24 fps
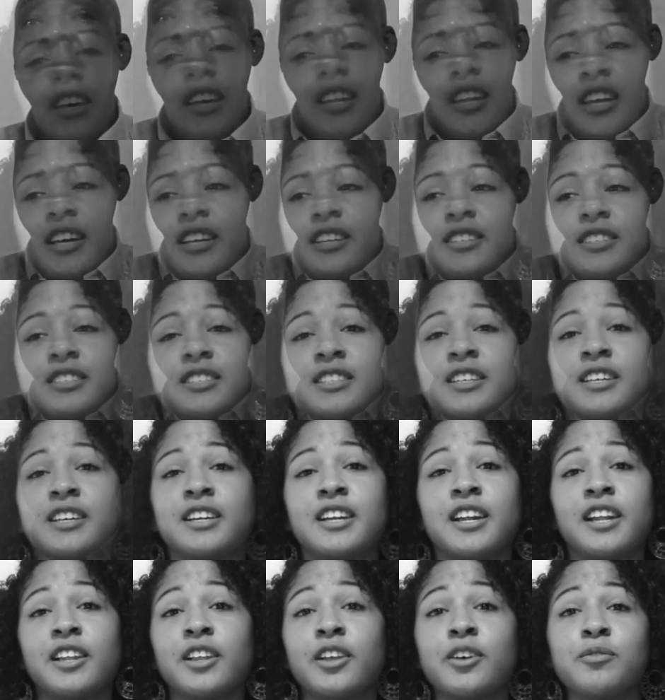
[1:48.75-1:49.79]
I just
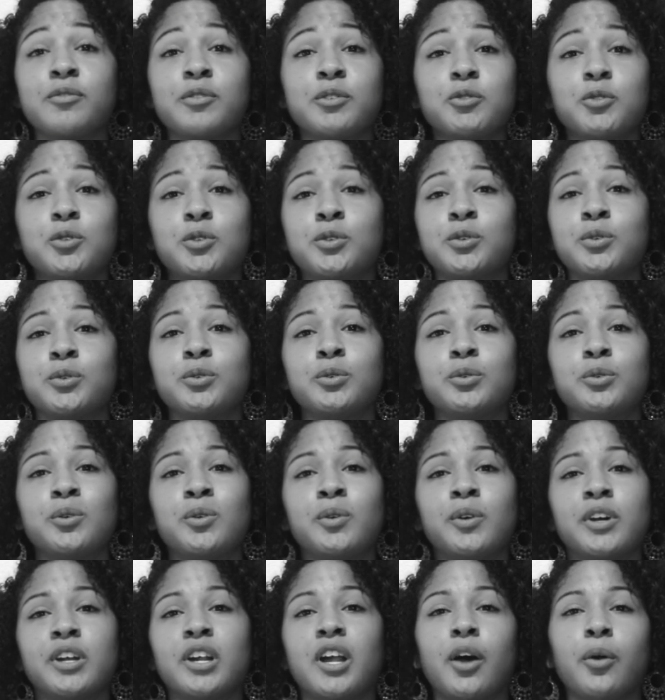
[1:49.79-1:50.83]
said I love you too,
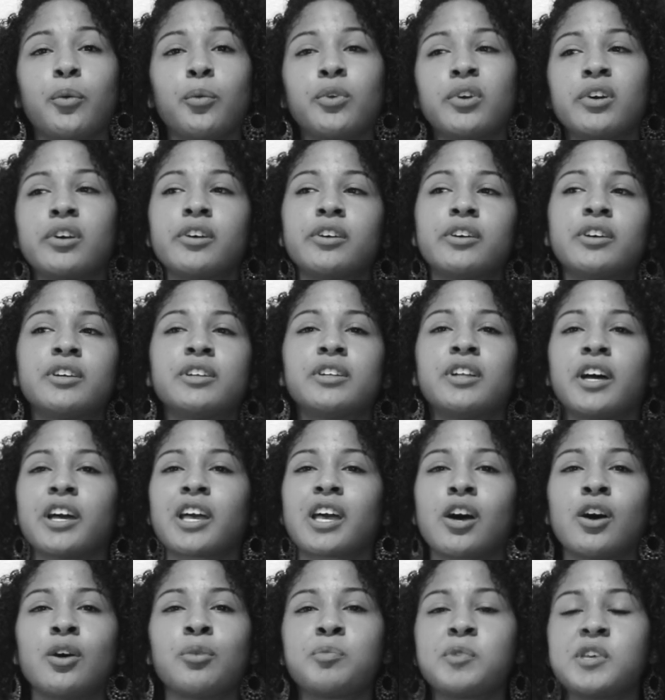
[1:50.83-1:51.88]
and I will.
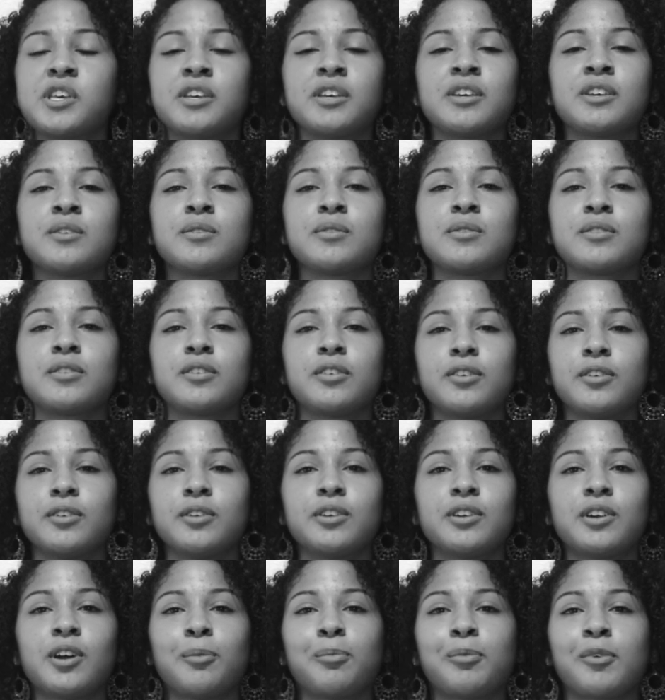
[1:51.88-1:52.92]
I'll be
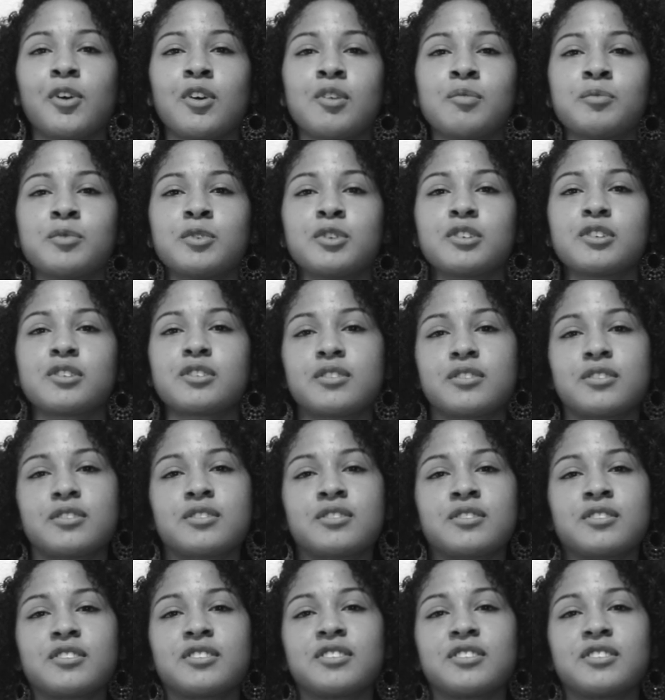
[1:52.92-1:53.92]
good, I promise.